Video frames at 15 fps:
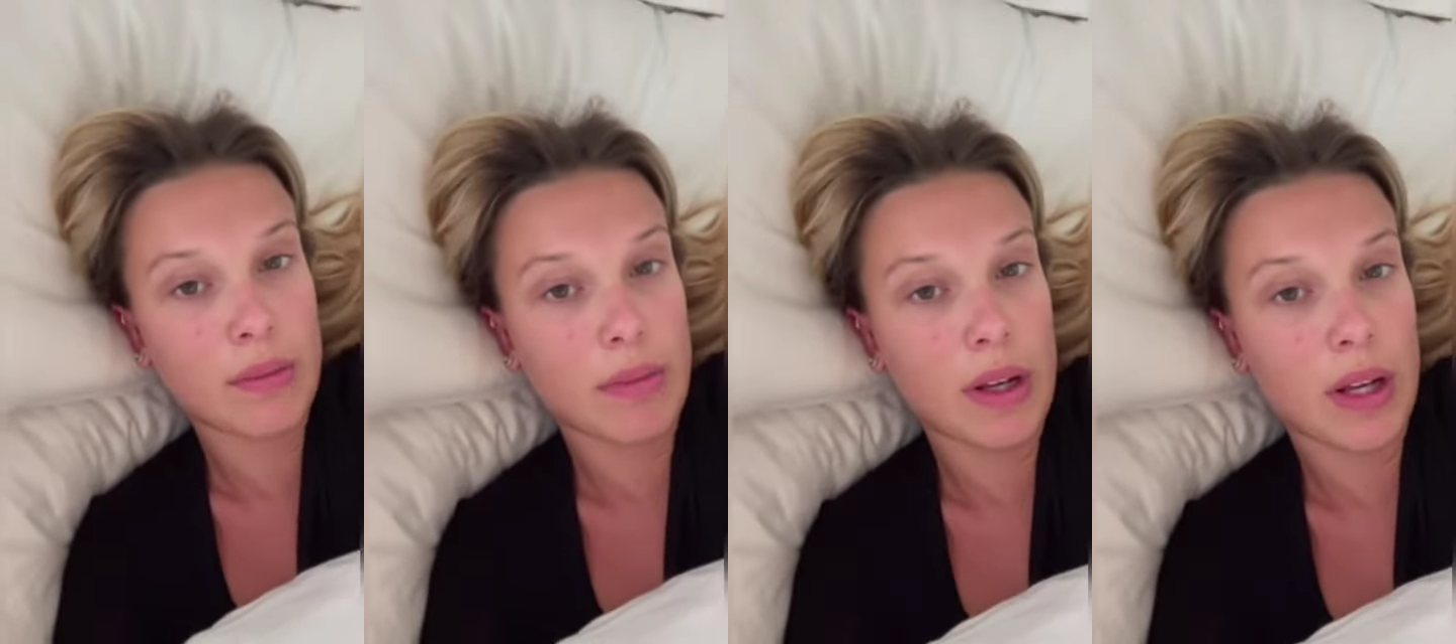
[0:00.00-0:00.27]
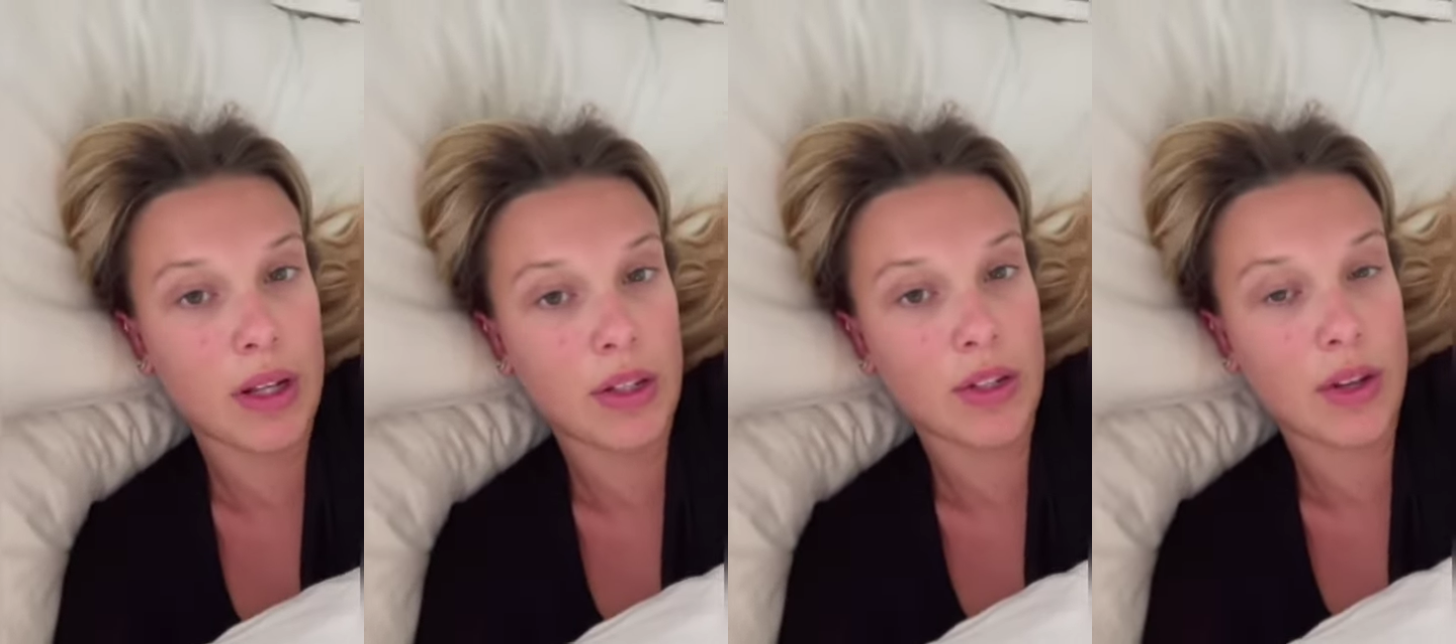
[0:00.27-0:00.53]

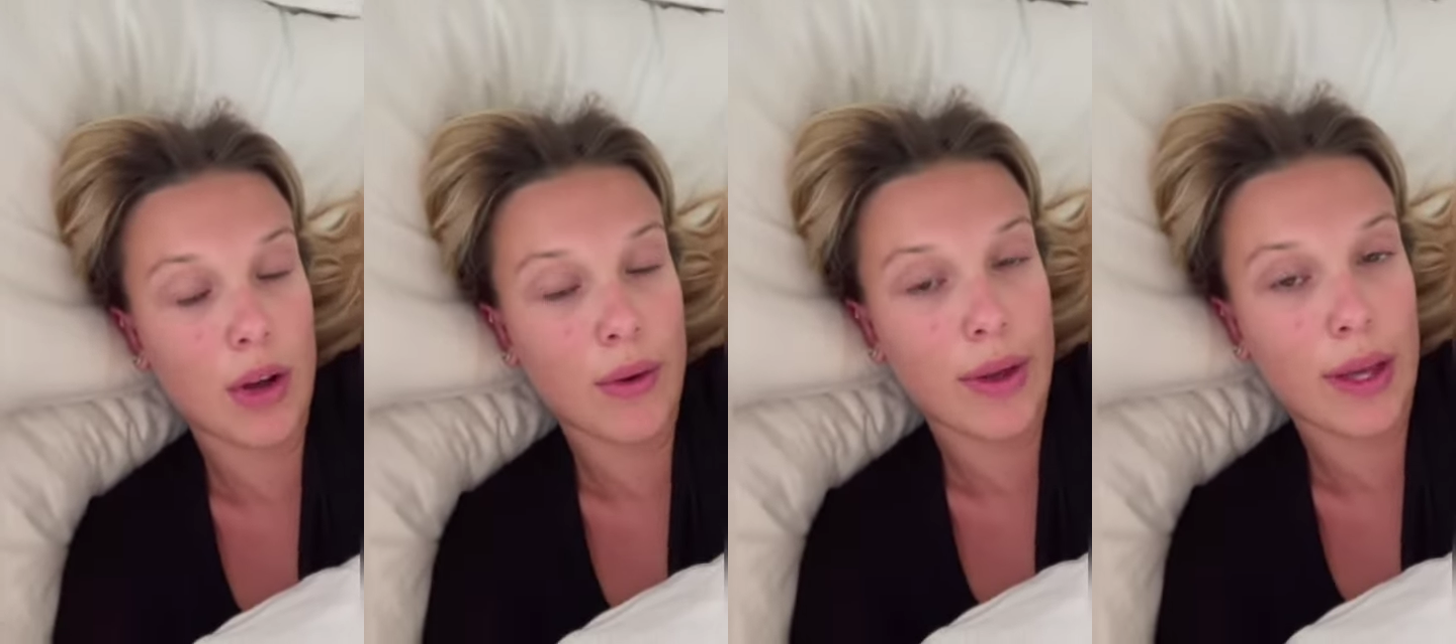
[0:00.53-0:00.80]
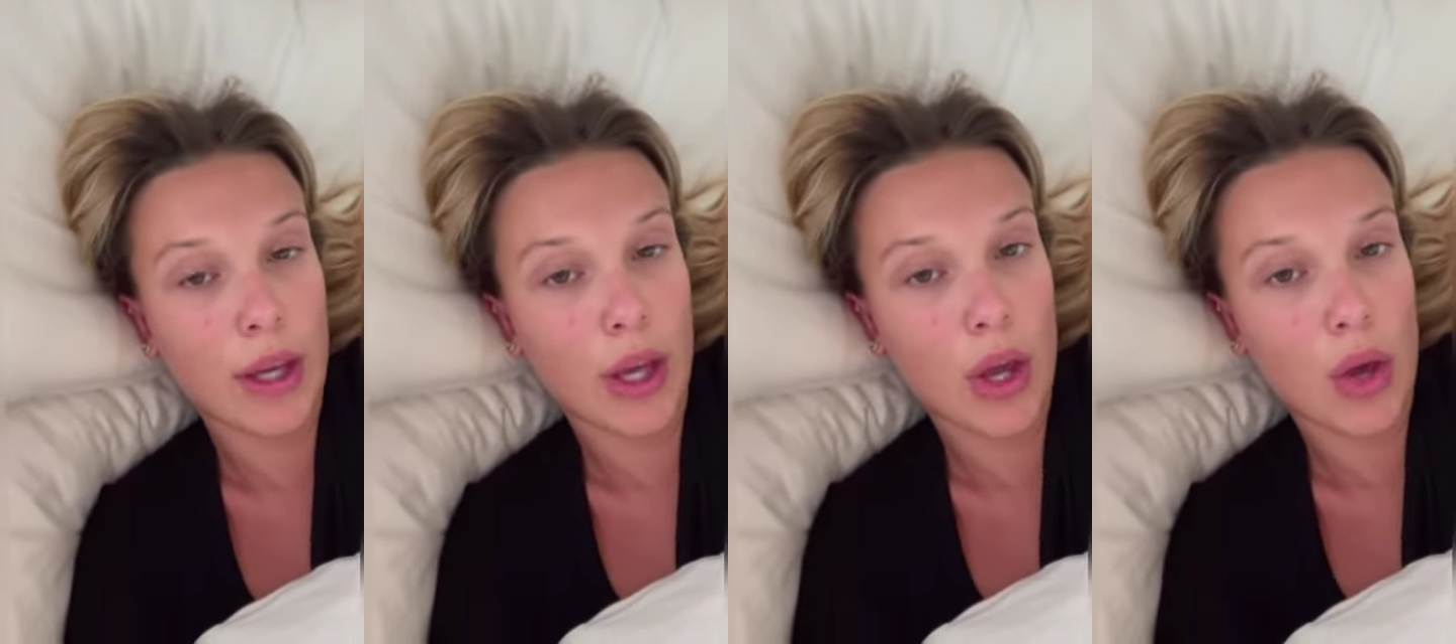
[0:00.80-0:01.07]
be
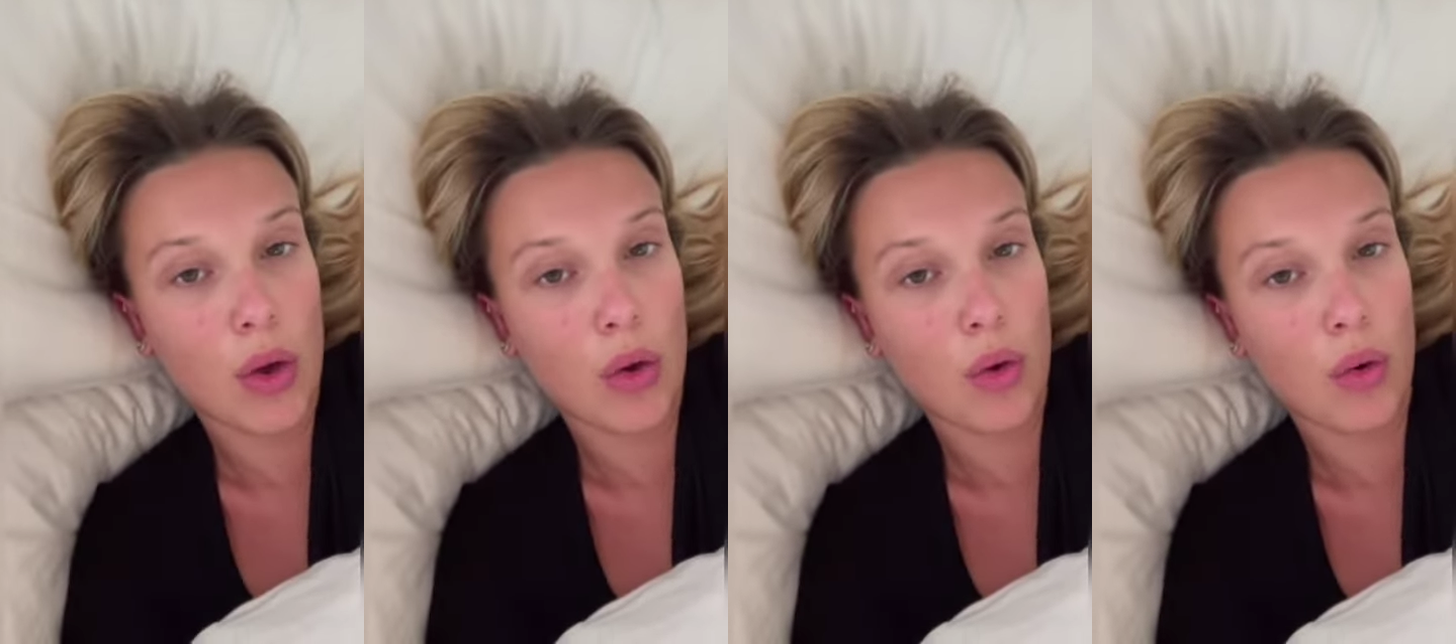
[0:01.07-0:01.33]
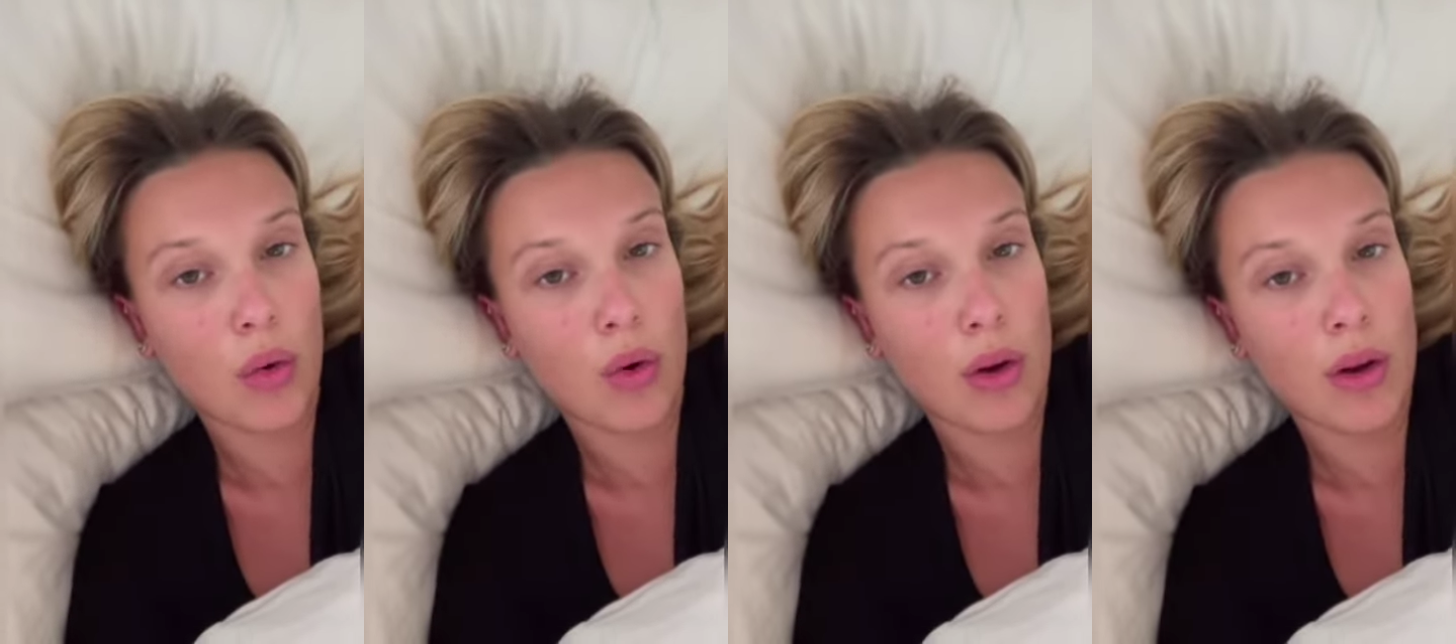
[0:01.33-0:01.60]
showing you